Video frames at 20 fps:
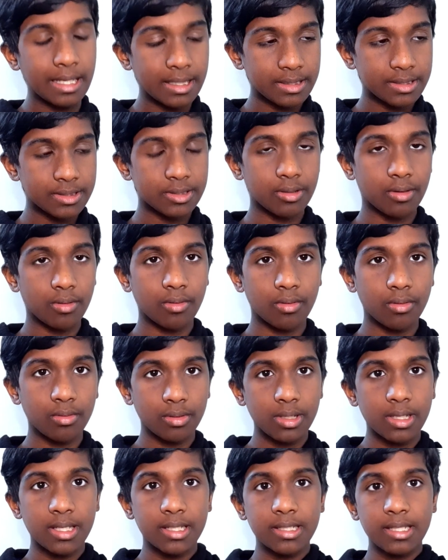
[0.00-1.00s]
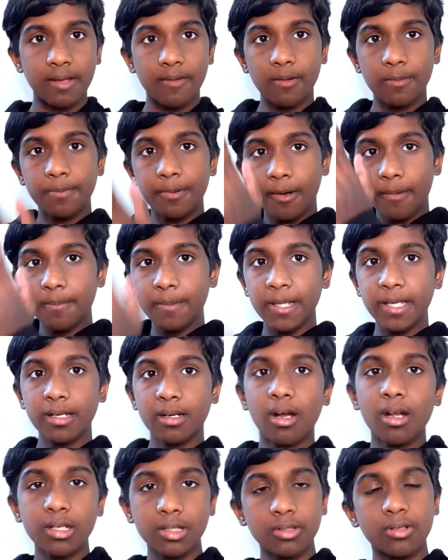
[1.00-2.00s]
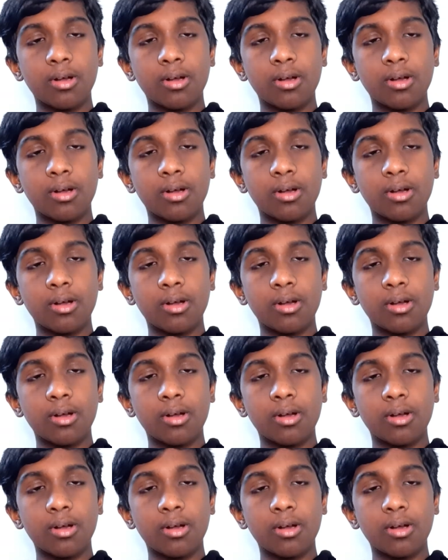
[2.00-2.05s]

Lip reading: So they will probably cut